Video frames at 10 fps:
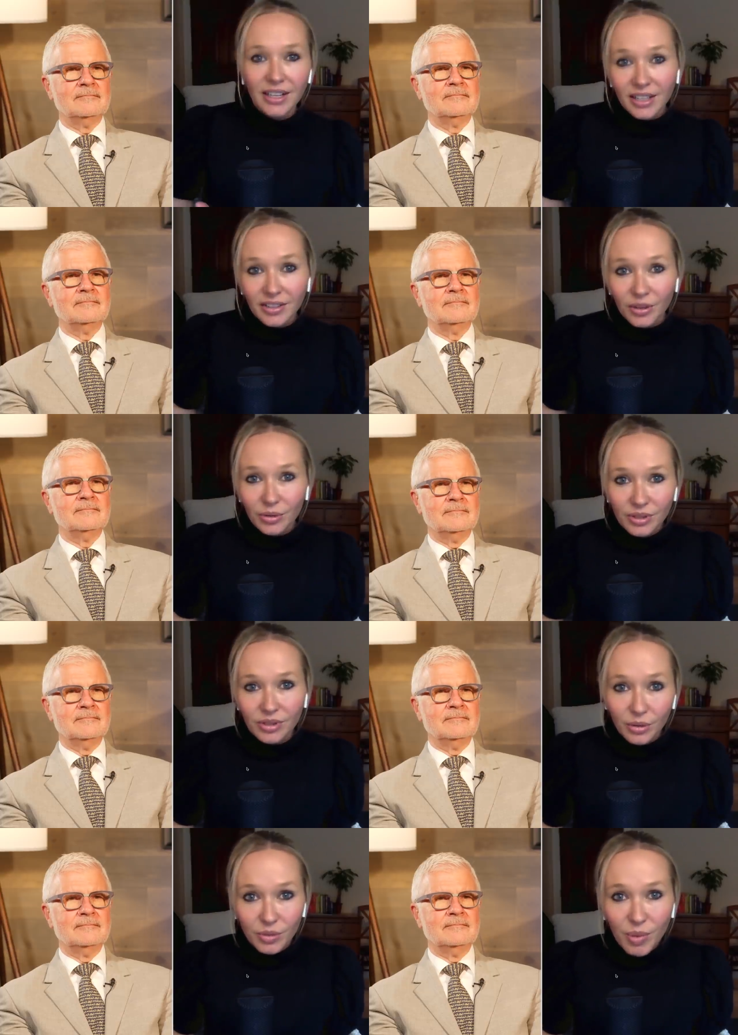Speaker 1: those
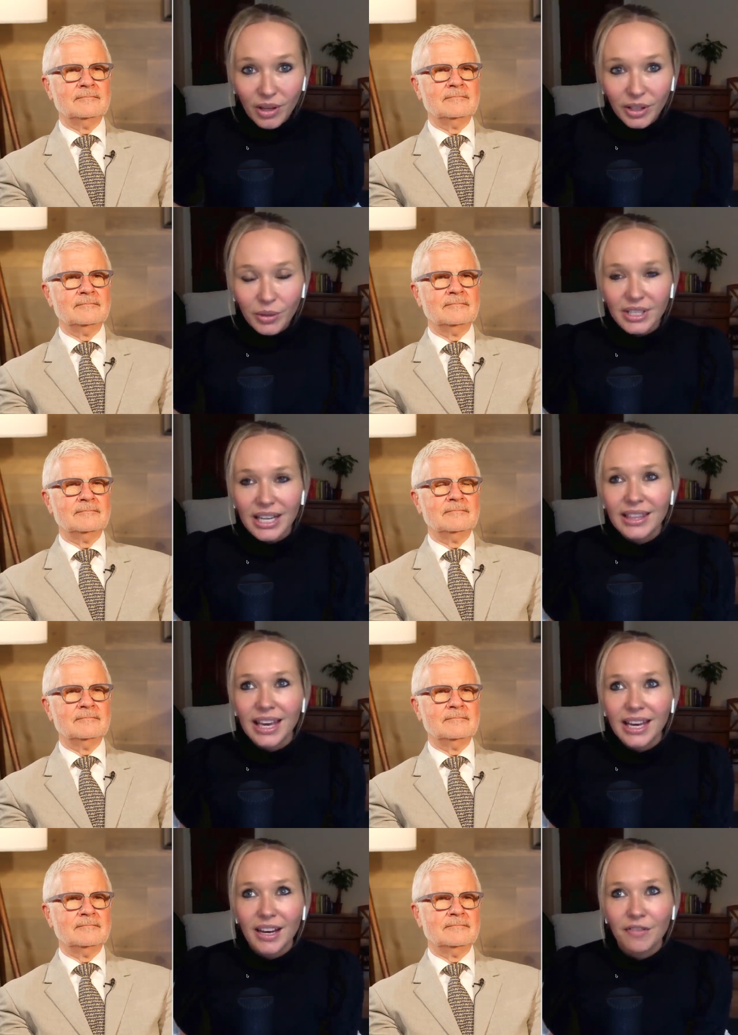those molecules and
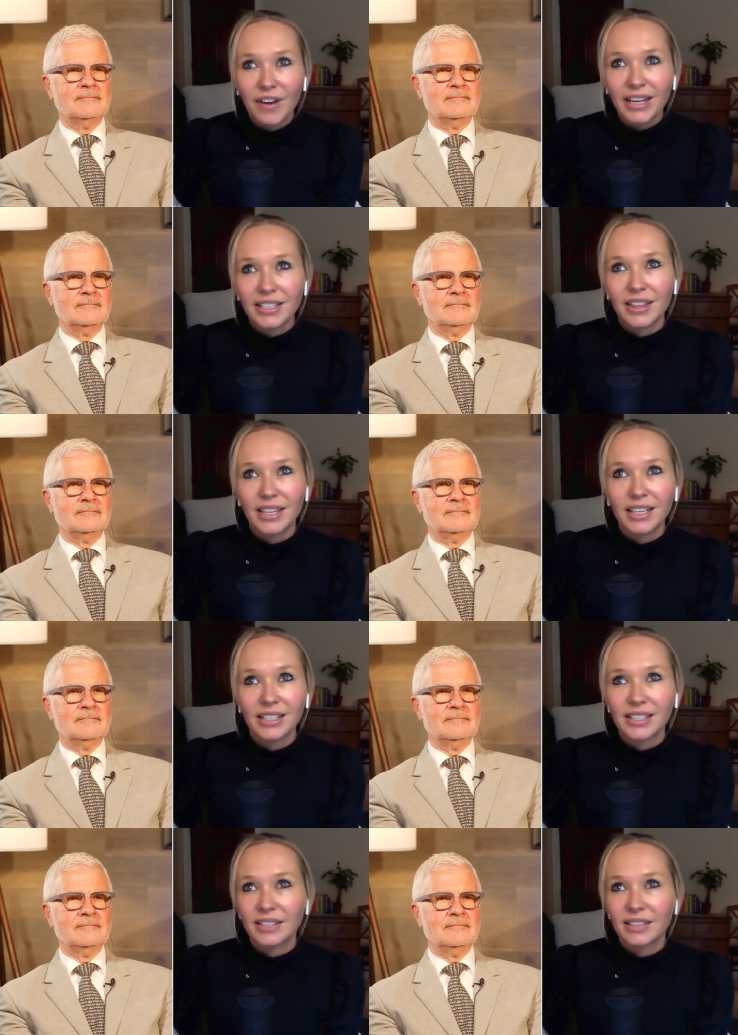they affect
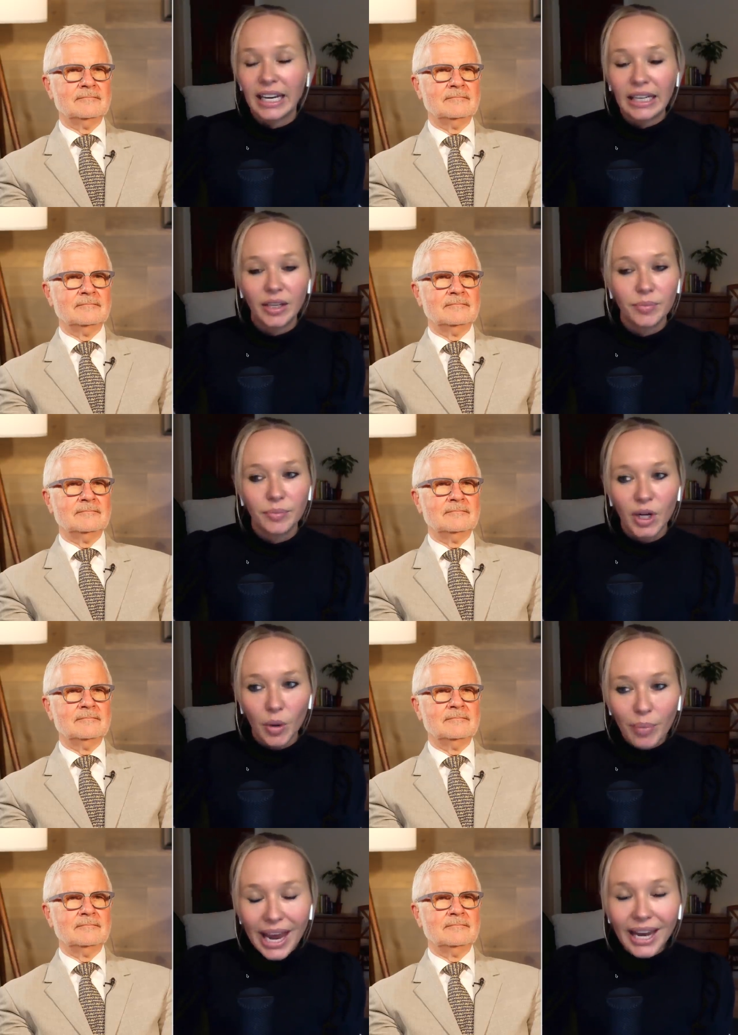things like you know
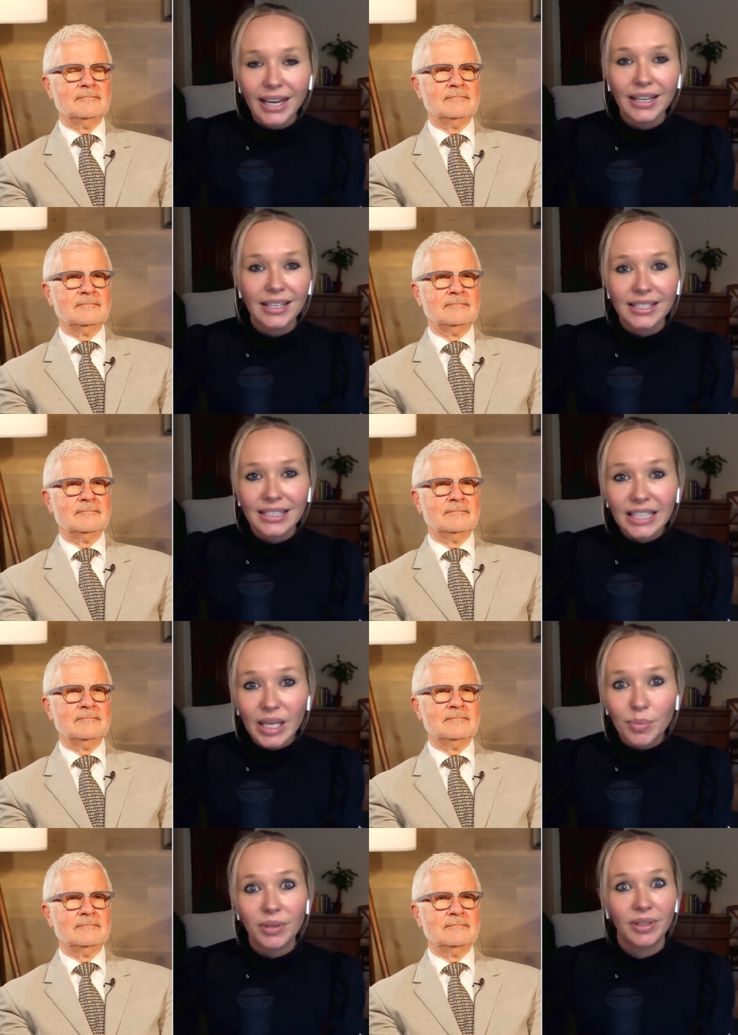pain
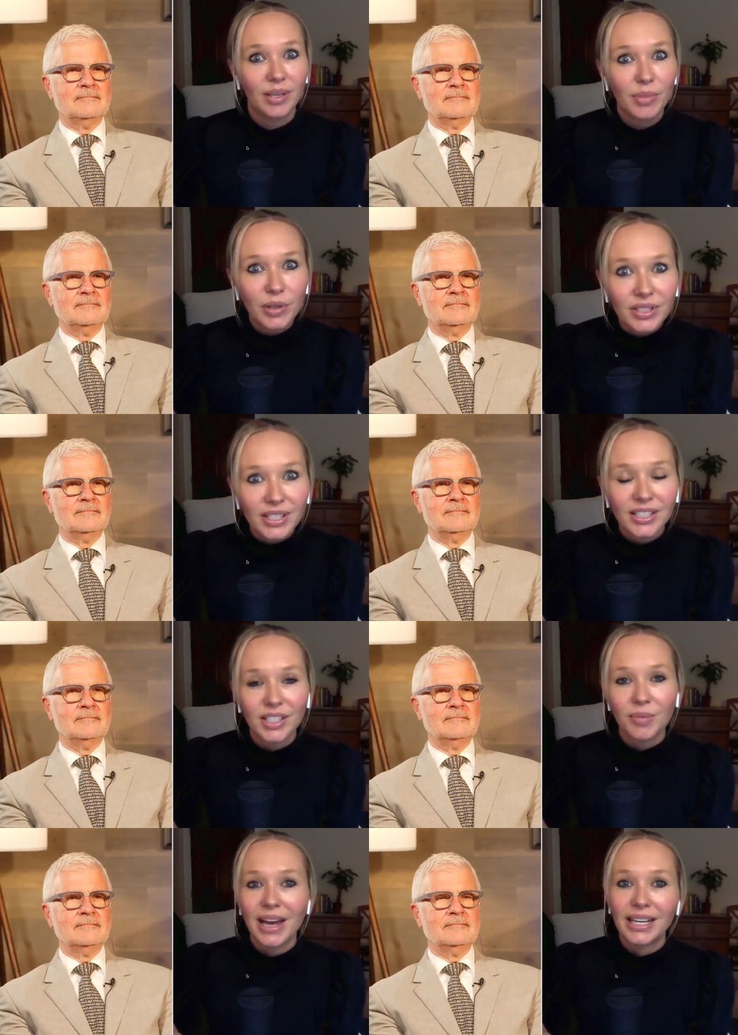sleep the immune
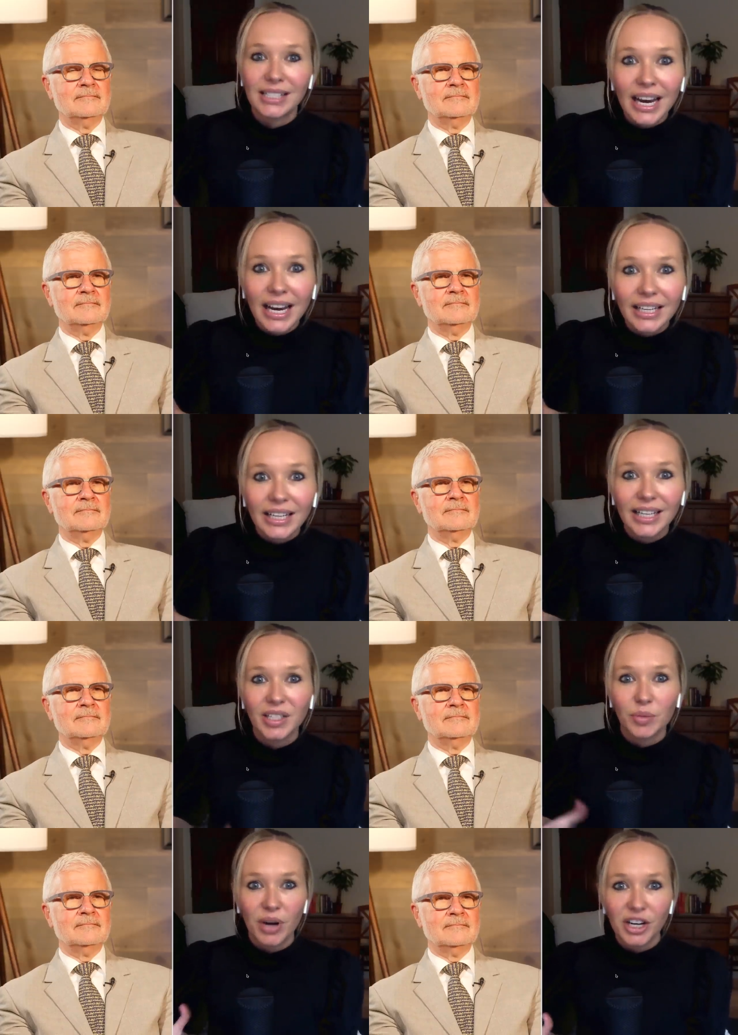system anxiety
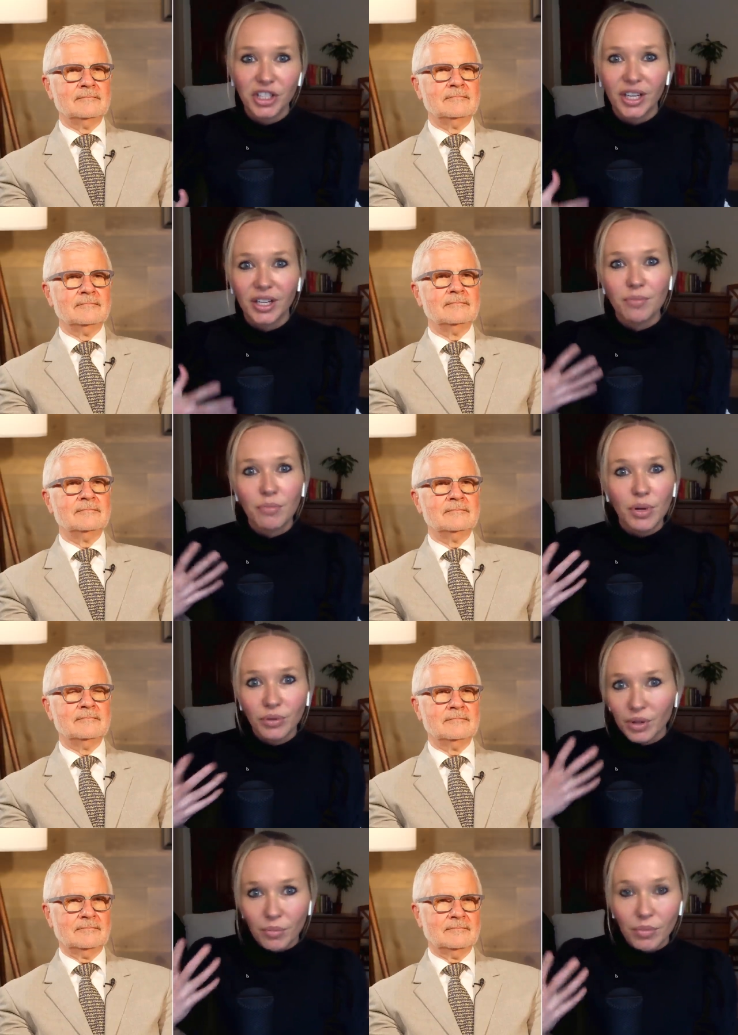depression mood, you
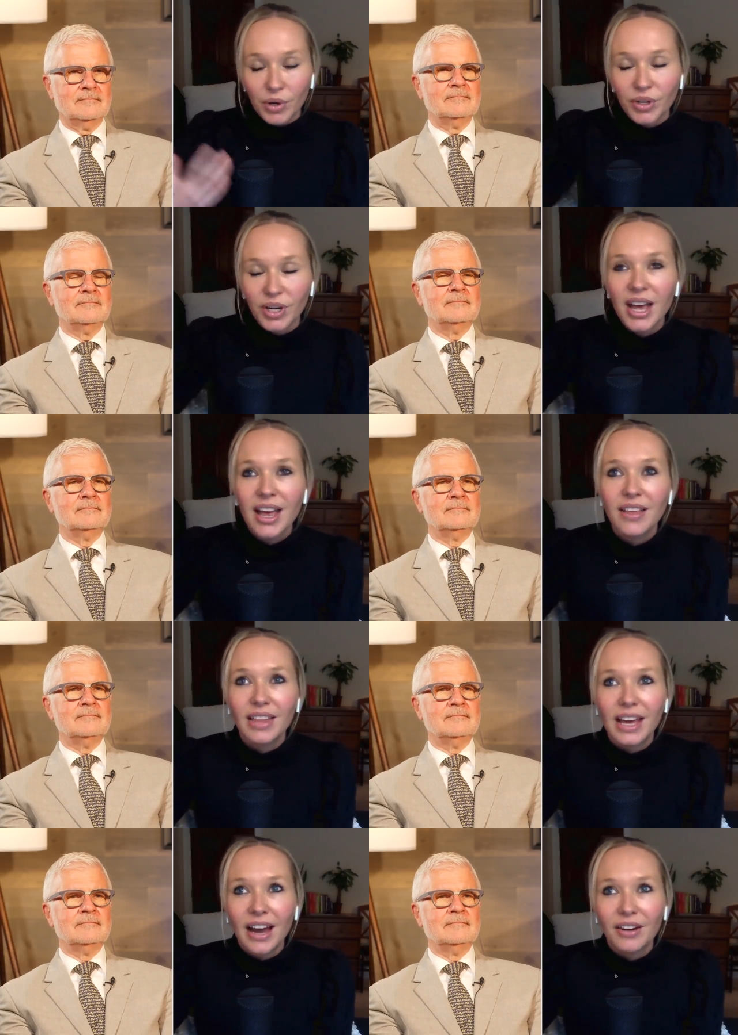know mood
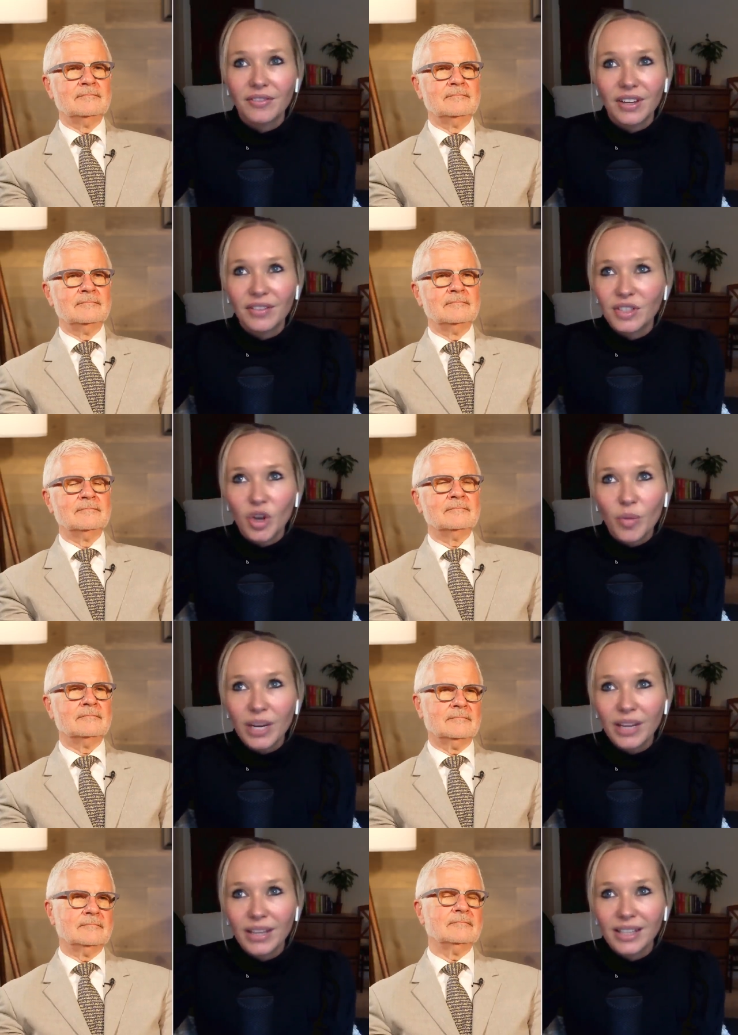they have they have so many
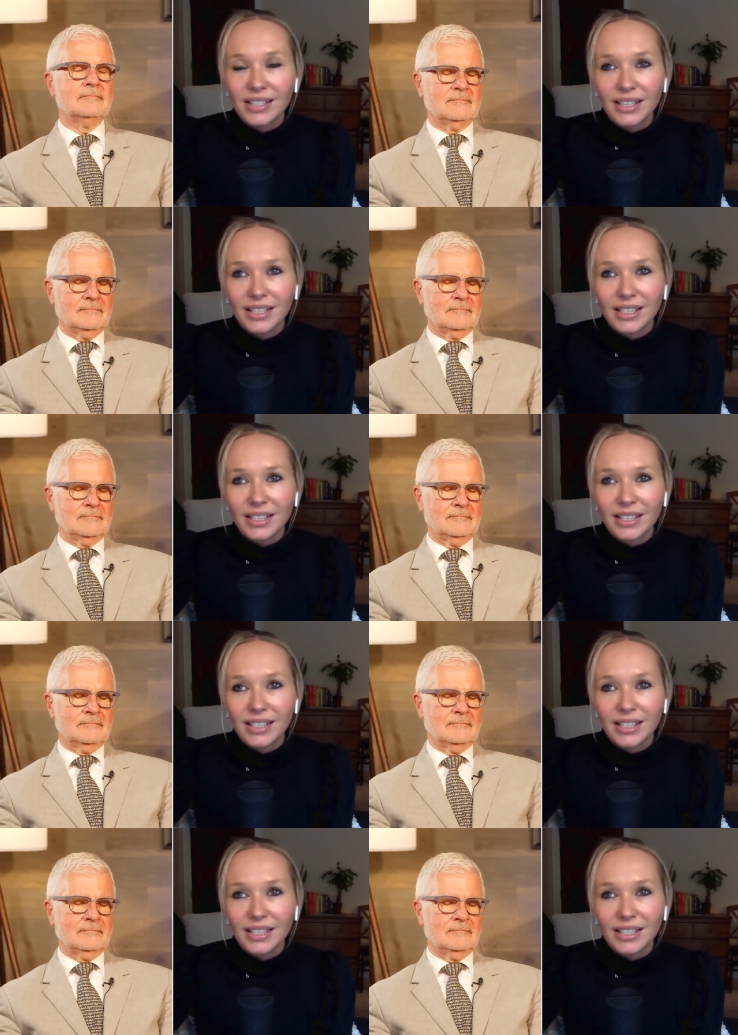things that this